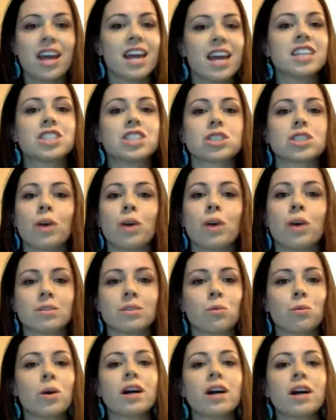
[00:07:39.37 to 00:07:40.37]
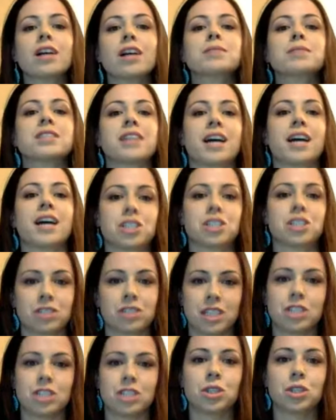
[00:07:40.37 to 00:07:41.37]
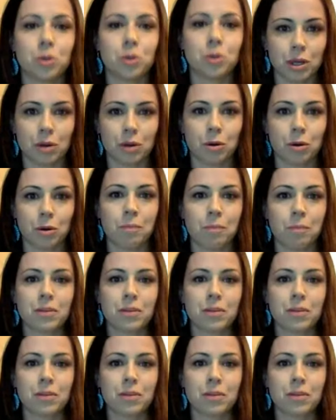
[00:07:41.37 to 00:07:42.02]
It's just what comes naturally to you.